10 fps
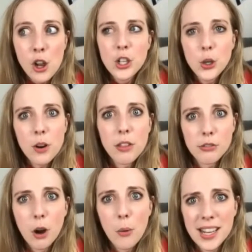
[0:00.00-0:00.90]
You are
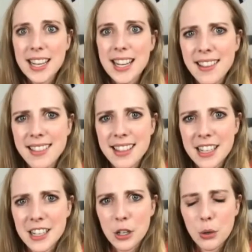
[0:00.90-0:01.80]
throwing an
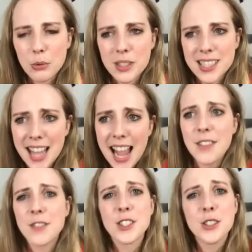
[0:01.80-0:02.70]
athlete whose life's